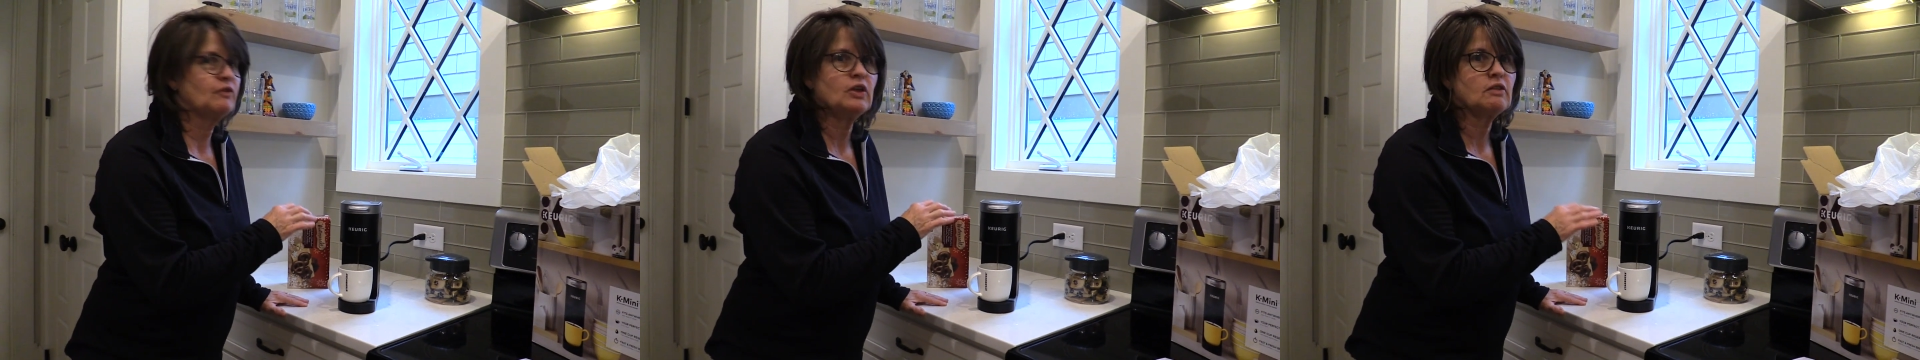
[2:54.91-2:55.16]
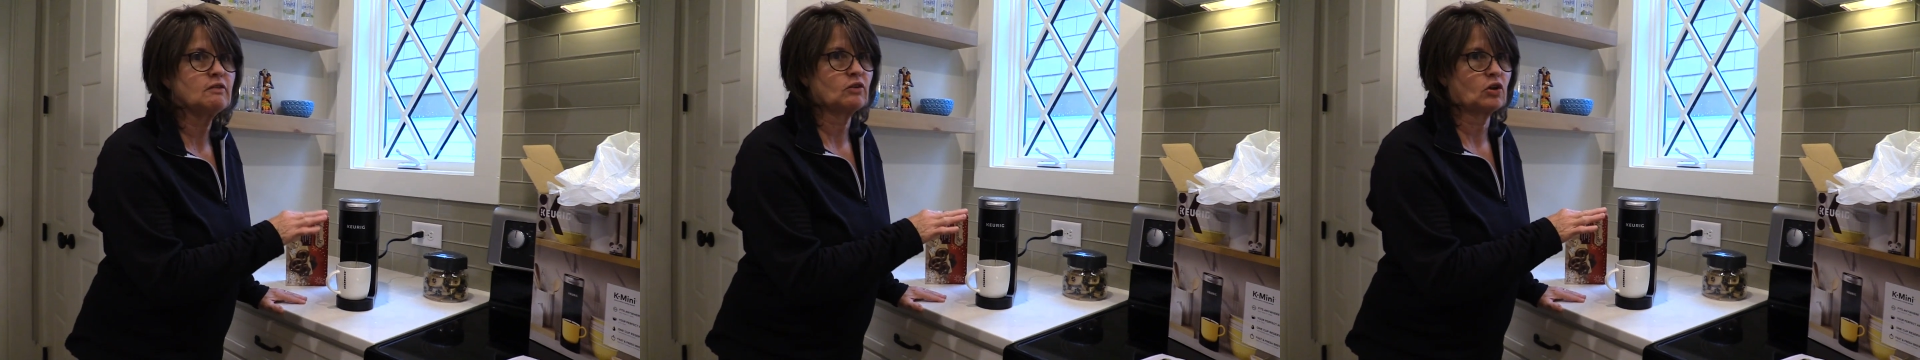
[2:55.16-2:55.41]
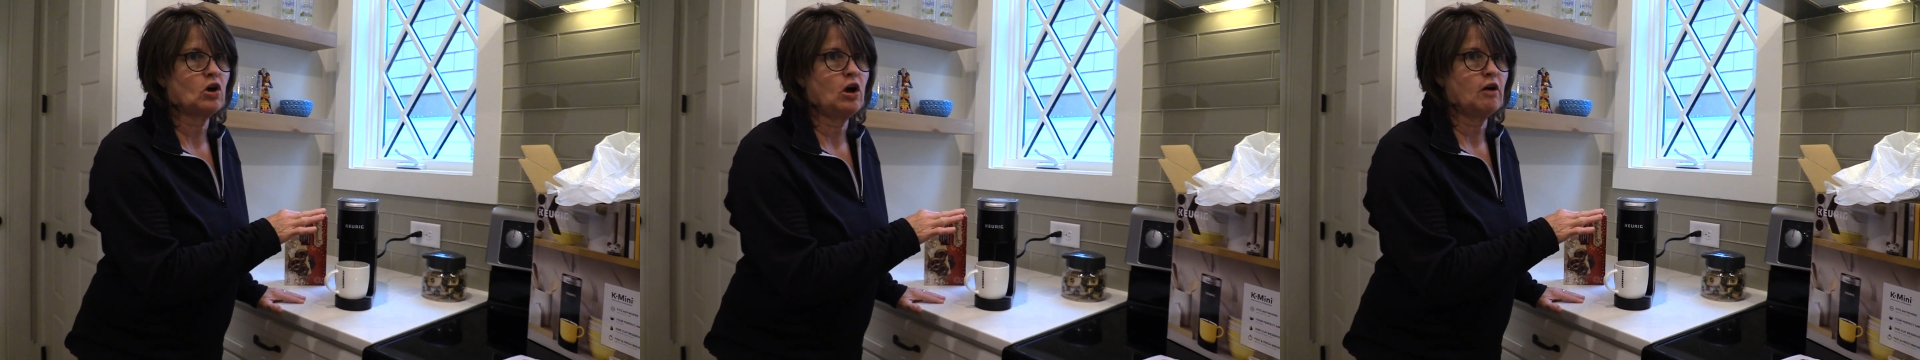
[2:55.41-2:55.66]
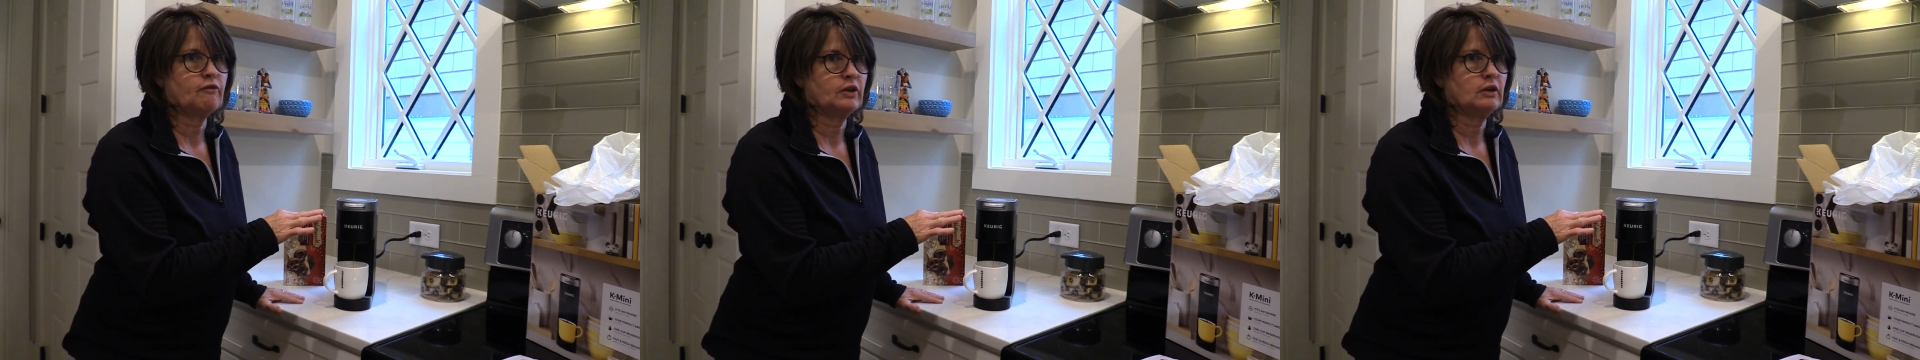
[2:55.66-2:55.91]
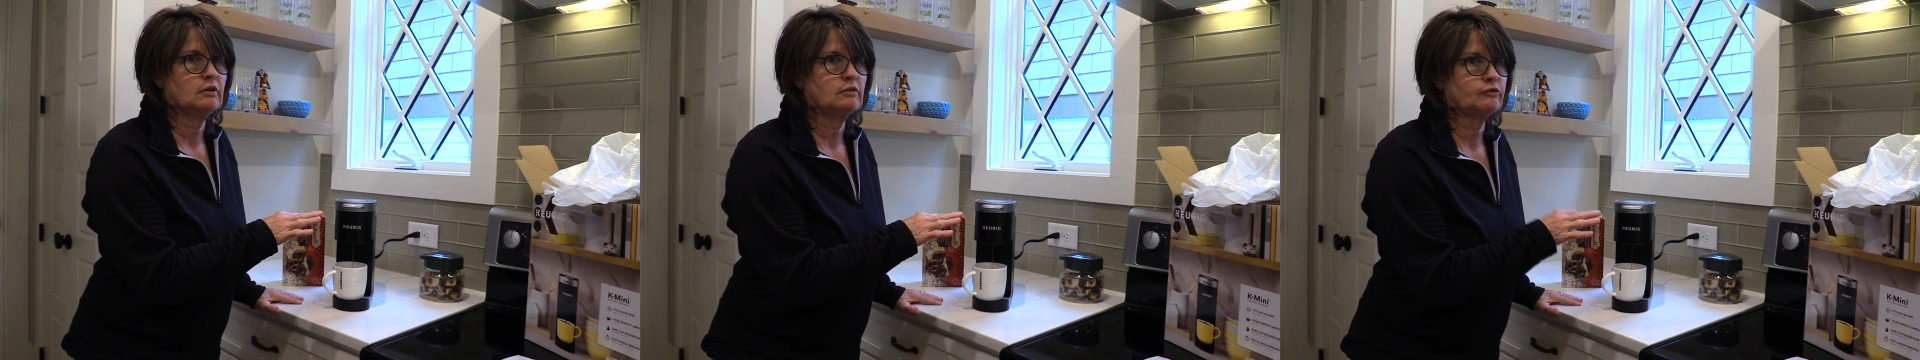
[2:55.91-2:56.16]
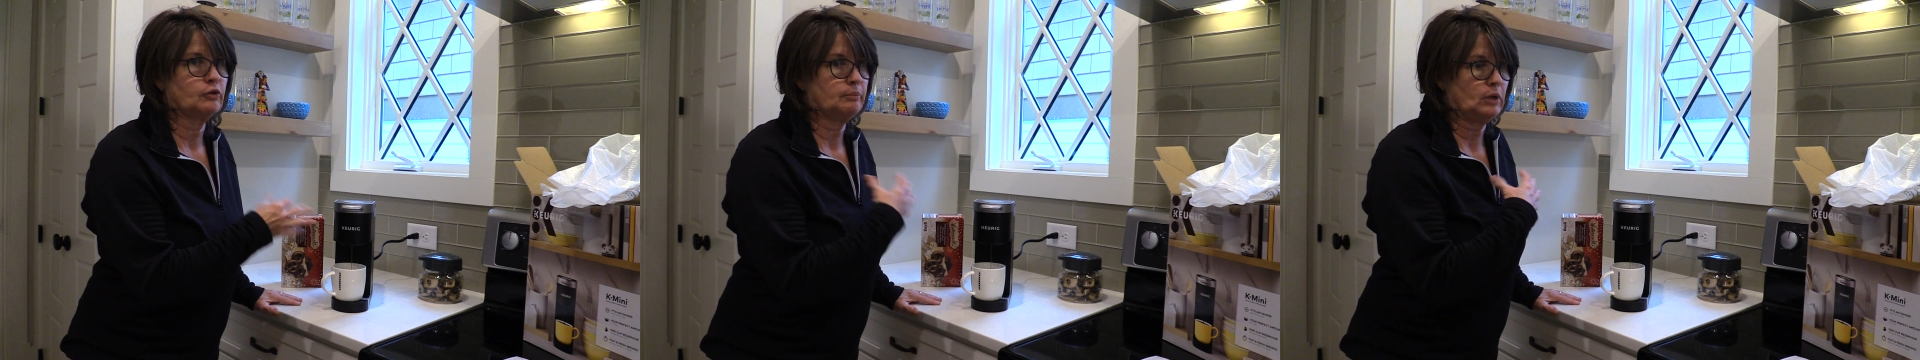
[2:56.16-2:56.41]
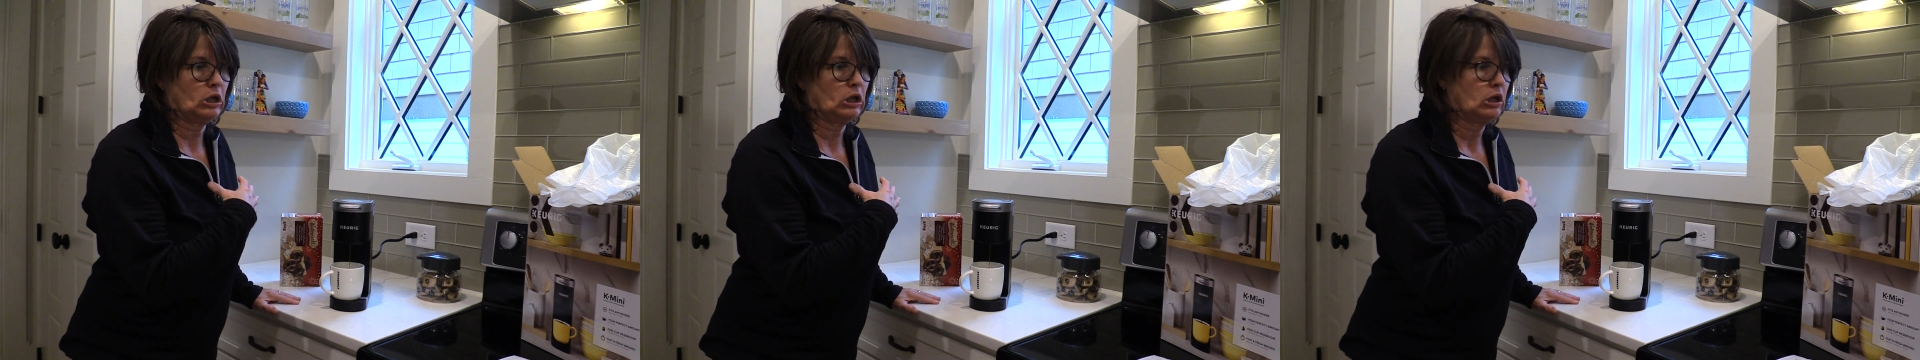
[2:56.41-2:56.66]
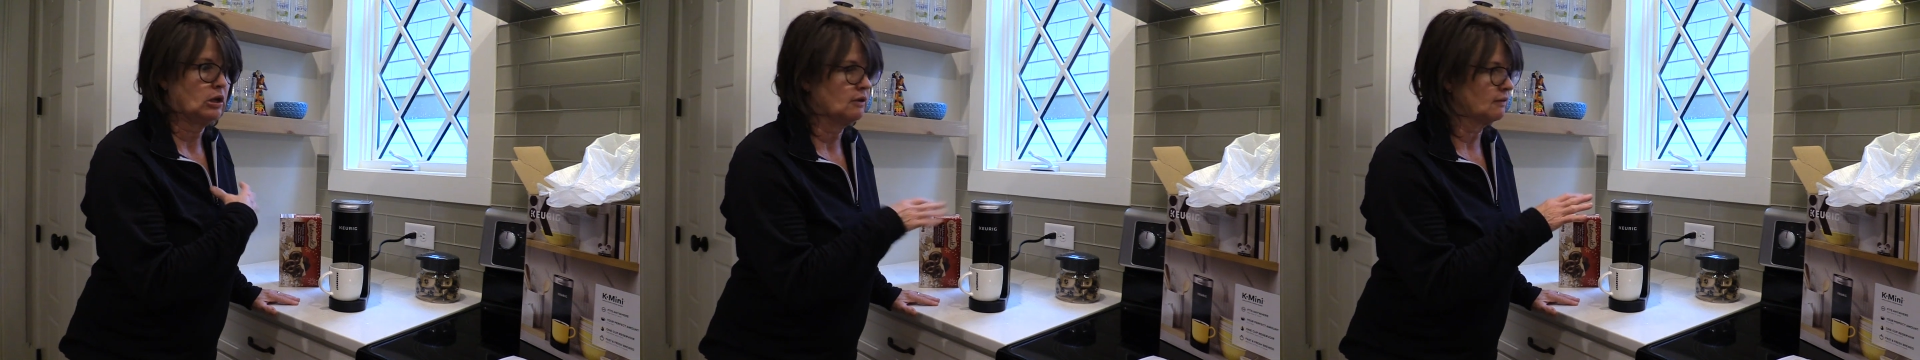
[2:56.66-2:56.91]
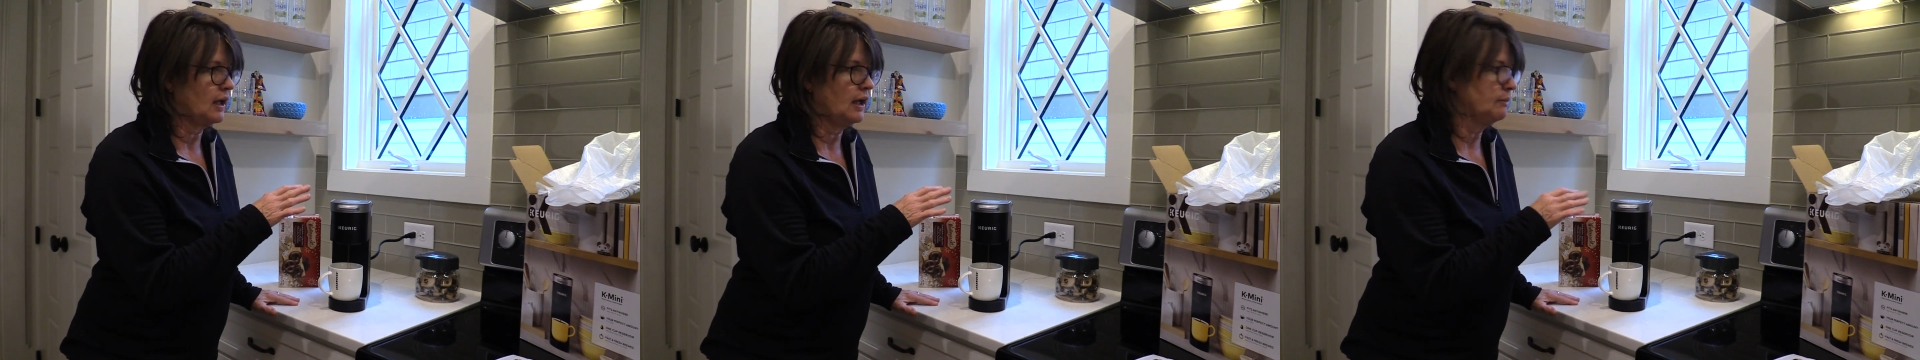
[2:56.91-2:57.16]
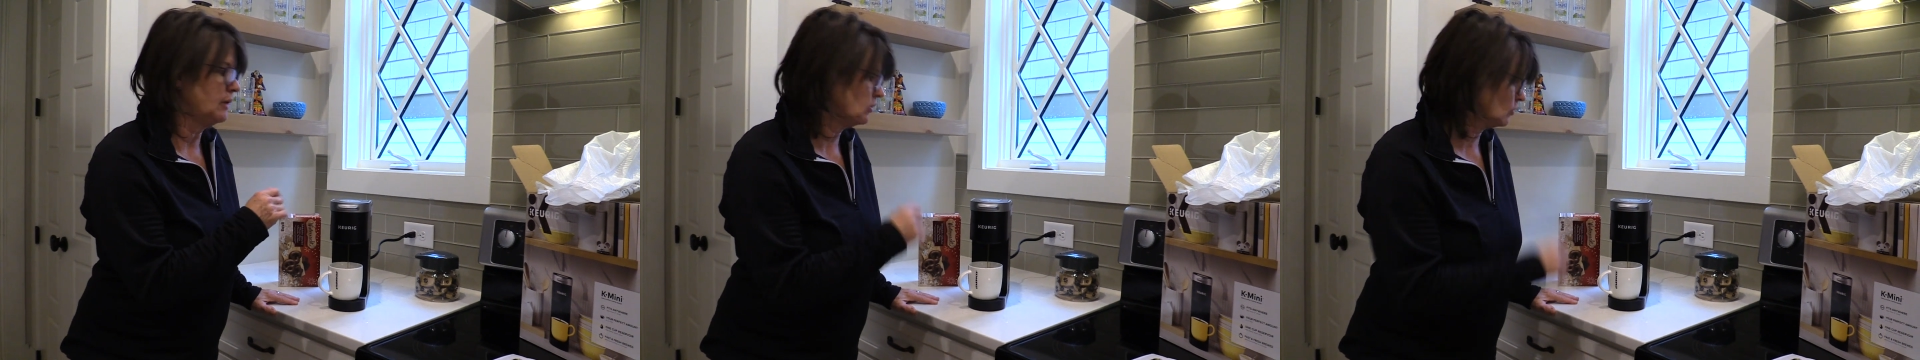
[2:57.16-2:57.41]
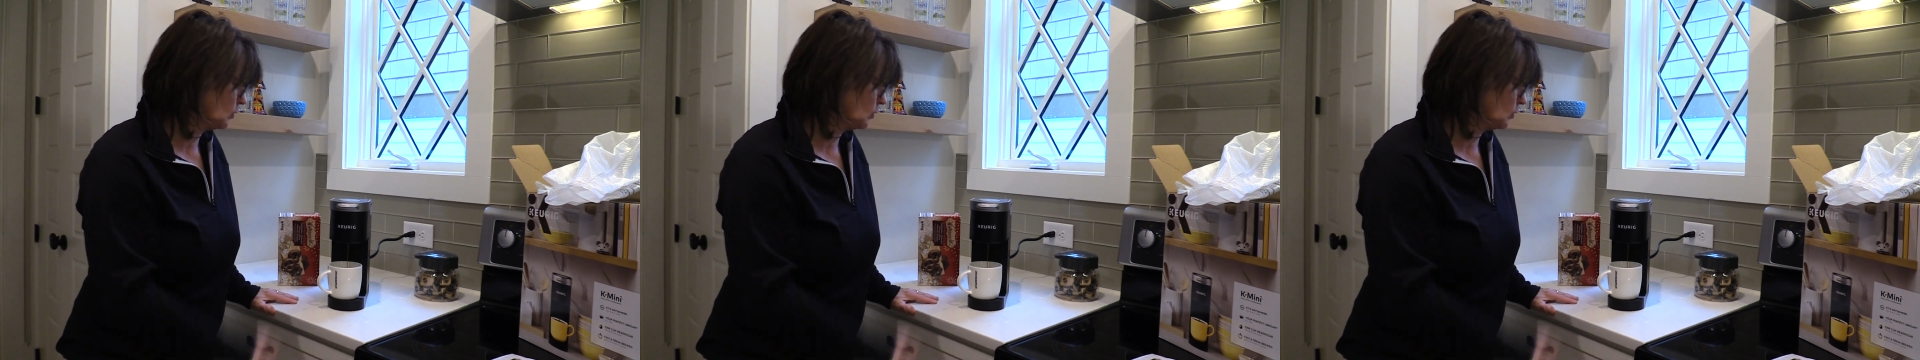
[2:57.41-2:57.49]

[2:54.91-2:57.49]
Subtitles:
instant coffee from me, because I make the